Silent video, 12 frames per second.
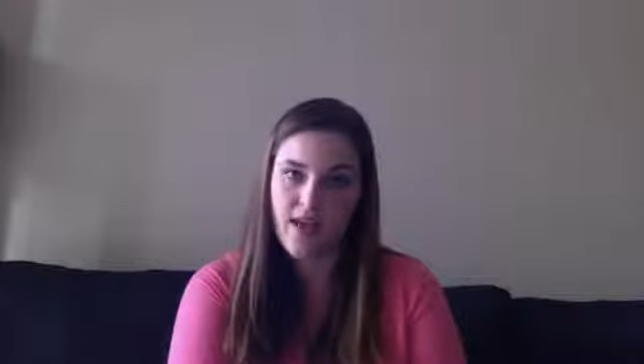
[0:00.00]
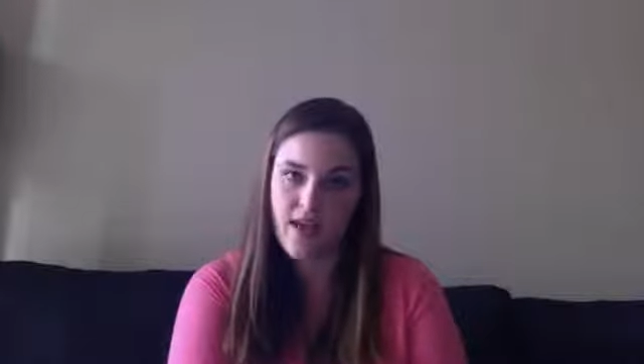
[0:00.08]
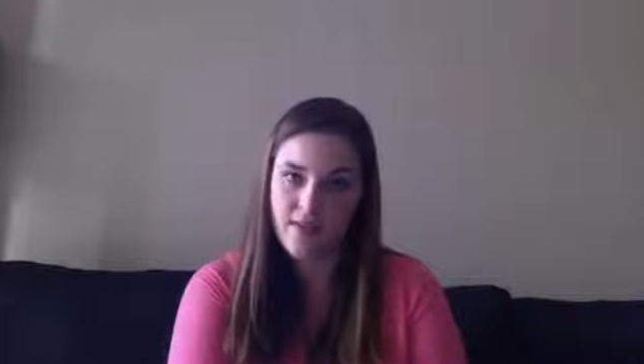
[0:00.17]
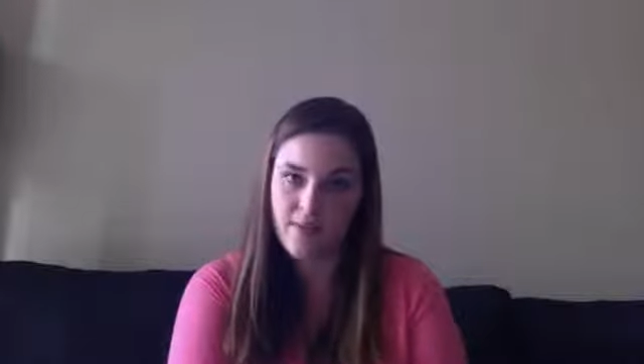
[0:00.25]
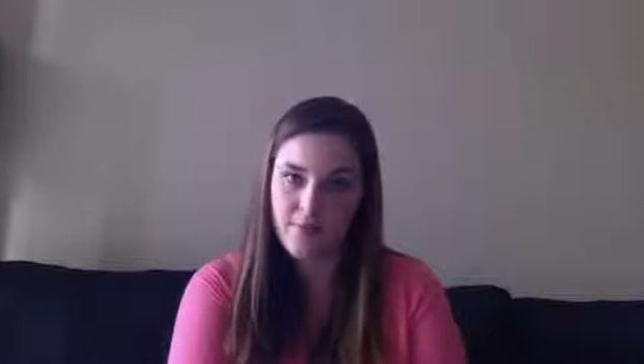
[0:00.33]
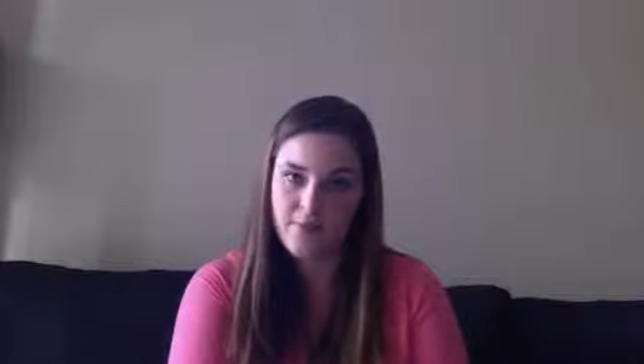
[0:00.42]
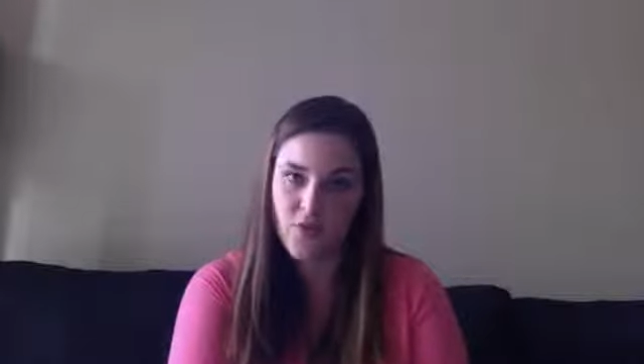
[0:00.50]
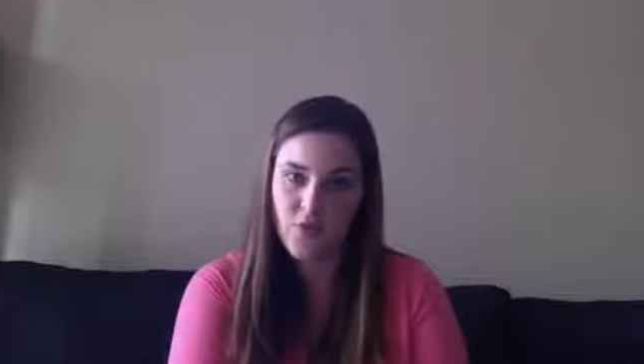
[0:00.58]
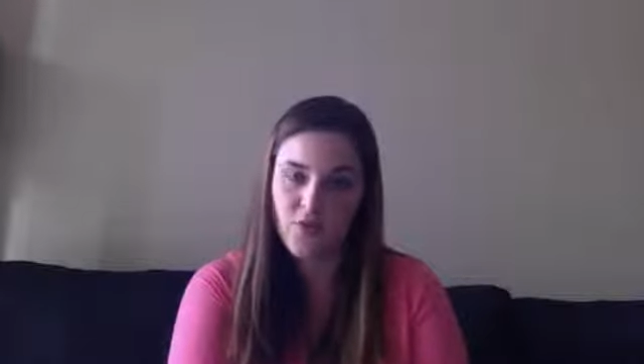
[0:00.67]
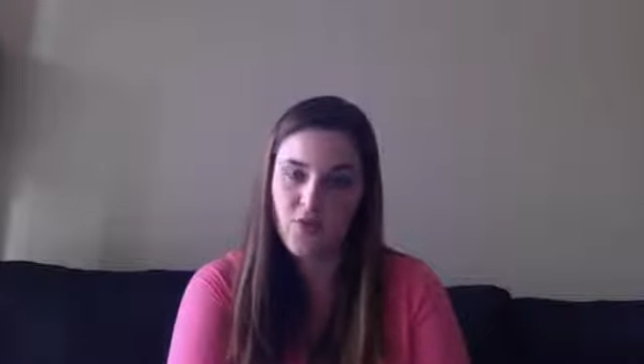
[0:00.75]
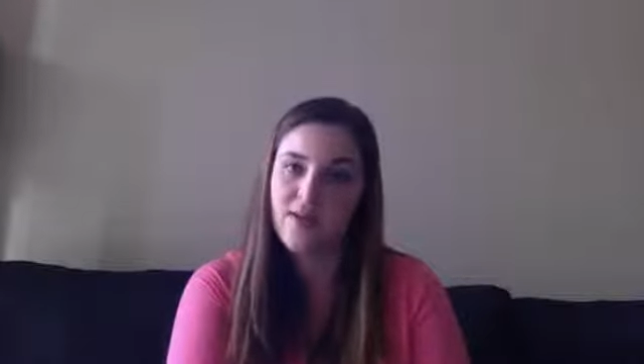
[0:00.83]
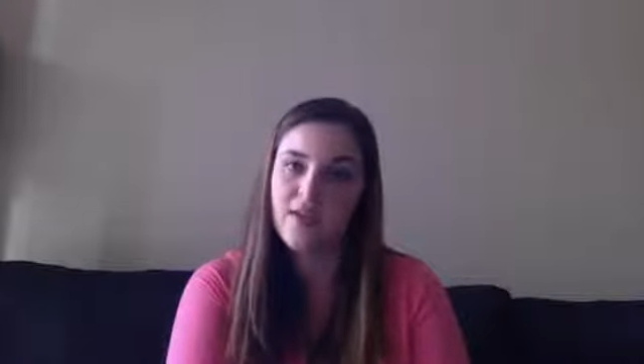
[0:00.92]
Callum, who
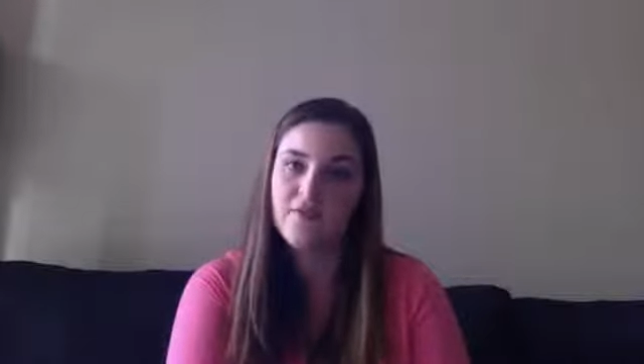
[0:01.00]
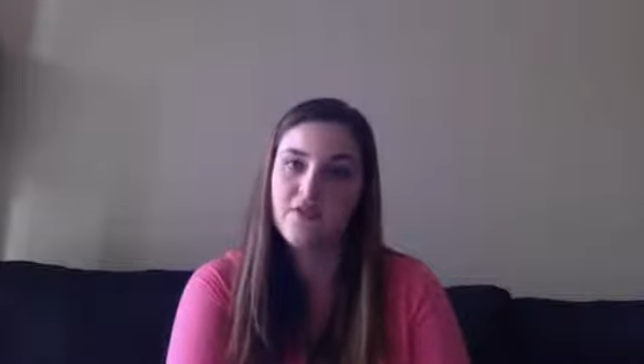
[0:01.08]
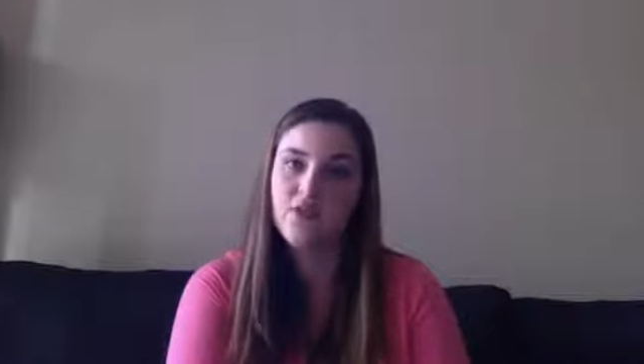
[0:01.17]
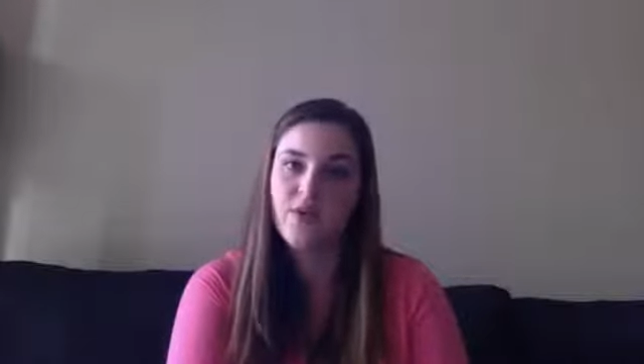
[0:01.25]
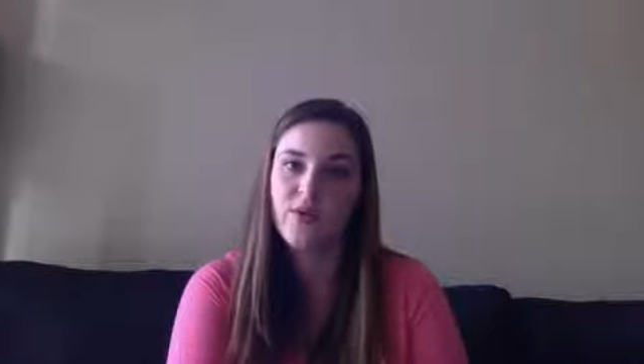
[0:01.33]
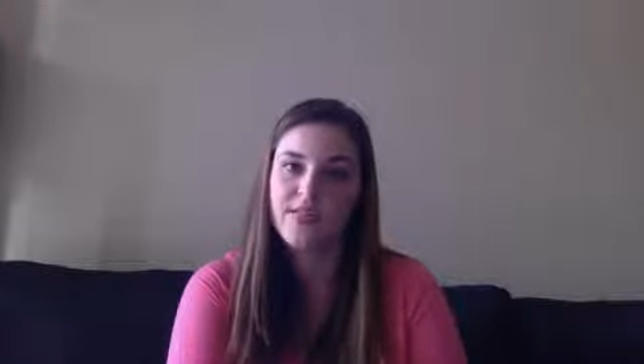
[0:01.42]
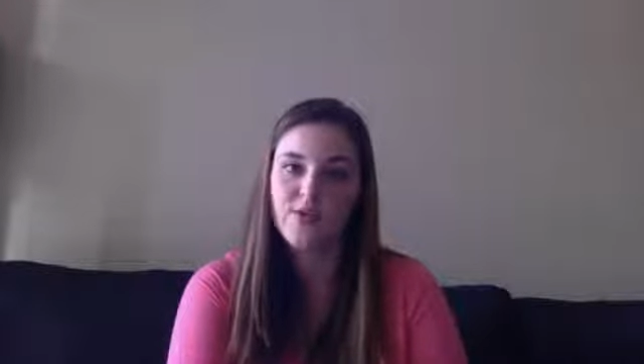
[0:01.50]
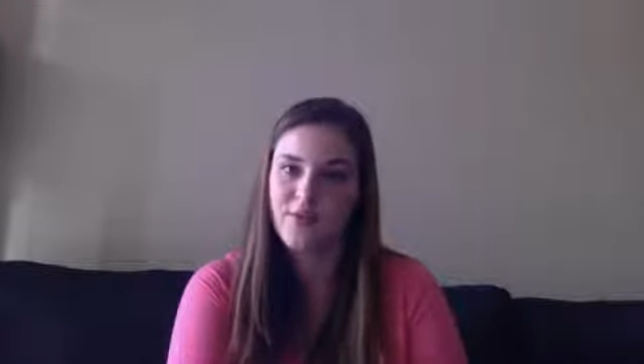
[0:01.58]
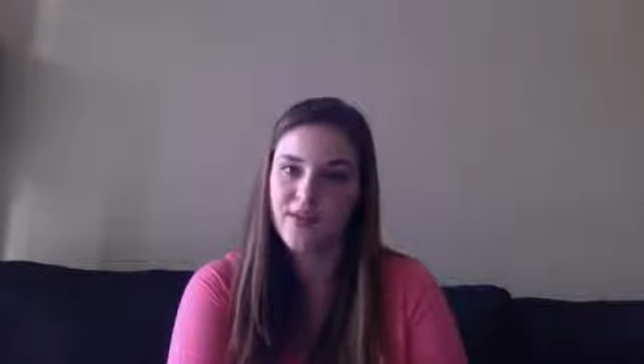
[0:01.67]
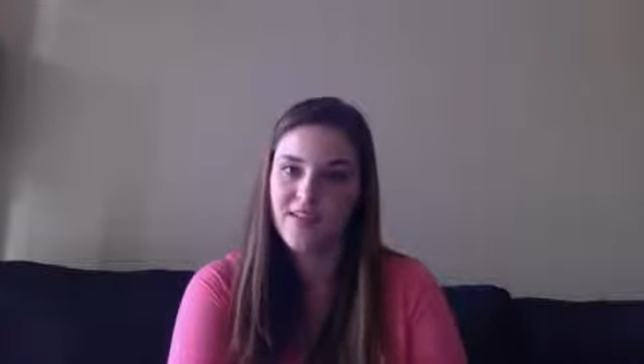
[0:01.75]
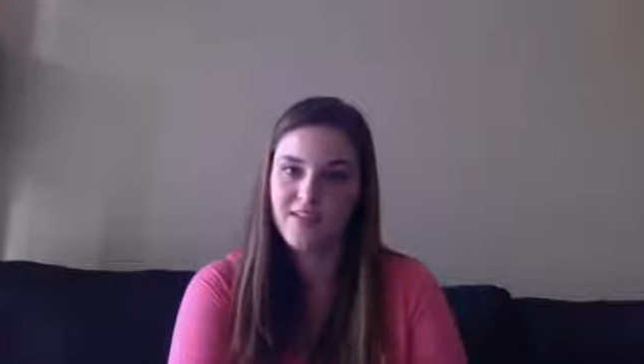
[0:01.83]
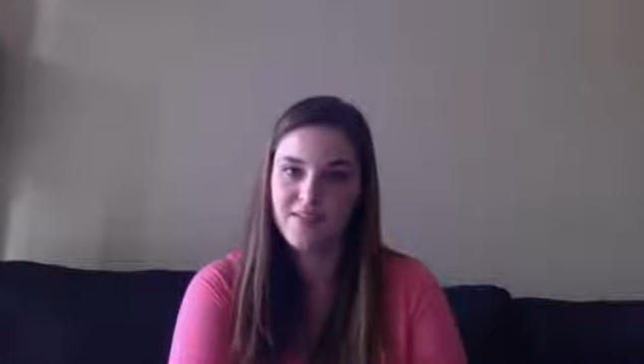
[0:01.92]
was only dead for 22
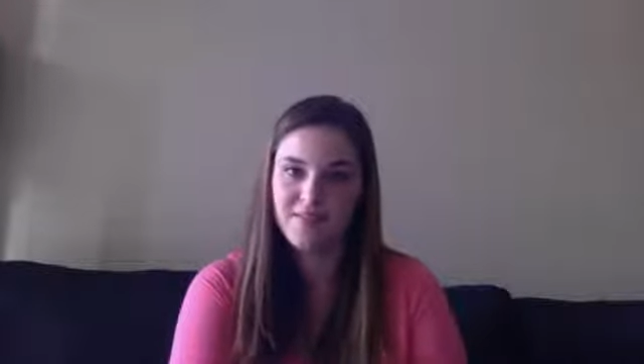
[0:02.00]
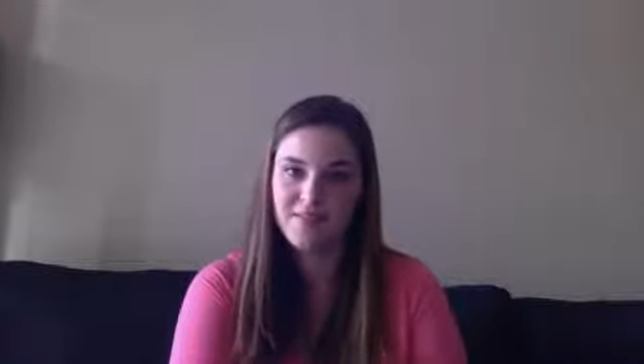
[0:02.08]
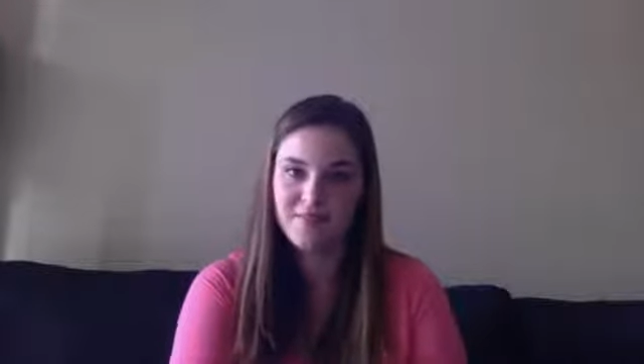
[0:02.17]
minutes.